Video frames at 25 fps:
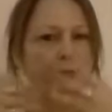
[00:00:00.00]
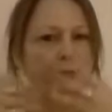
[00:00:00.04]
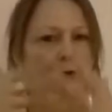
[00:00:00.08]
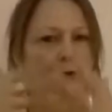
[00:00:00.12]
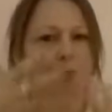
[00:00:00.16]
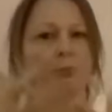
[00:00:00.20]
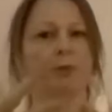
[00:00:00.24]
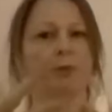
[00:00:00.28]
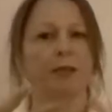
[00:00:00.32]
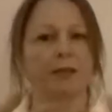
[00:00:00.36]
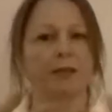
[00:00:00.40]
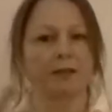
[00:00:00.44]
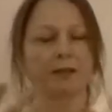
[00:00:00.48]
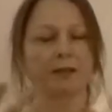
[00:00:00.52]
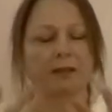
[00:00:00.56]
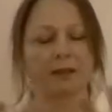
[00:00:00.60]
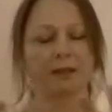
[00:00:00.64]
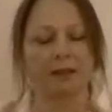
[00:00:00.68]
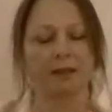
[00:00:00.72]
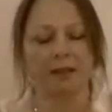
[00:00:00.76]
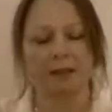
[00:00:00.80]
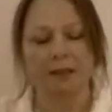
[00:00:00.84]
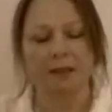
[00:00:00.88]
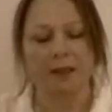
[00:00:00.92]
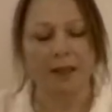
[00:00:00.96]
or blending
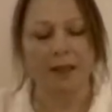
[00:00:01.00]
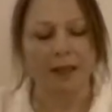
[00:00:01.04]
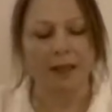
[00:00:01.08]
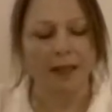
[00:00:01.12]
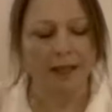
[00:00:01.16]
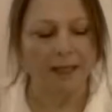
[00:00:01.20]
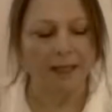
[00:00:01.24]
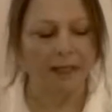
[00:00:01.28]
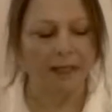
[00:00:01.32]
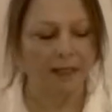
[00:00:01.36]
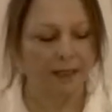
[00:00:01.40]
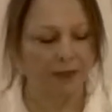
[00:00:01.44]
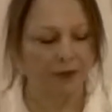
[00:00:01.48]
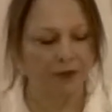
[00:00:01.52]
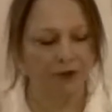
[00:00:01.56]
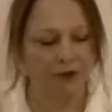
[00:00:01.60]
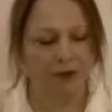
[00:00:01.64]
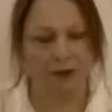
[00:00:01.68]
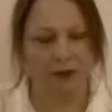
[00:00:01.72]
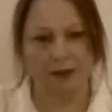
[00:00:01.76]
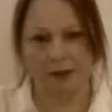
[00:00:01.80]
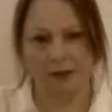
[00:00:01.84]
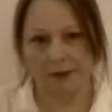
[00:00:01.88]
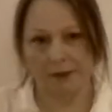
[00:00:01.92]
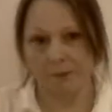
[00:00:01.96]
in
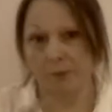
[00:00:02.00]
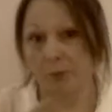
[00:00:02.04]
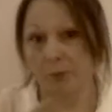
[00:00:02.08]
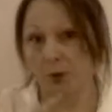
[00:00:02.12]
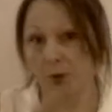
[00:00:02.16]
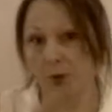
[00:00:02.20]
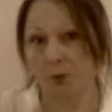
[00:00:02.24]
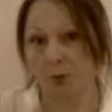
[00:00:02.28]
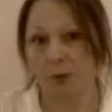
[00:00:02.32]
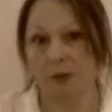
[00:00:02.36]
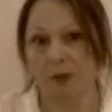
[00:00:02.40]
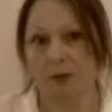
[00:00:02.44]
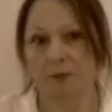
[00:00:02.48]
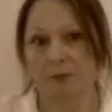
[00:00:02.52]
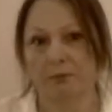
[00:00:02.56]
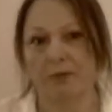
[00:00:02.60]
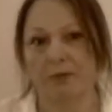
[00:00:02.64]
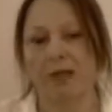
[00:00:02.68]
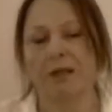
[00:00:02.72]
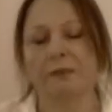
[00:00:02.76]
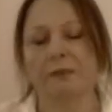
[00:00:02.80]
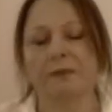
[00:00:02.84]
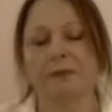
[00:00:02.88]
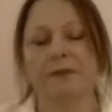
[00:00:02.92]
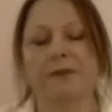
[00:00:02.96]
energetically between the
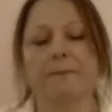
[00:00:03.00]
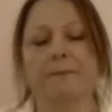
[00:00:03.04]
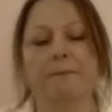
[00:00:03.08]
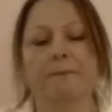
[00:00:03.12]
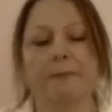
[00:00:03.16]
realms.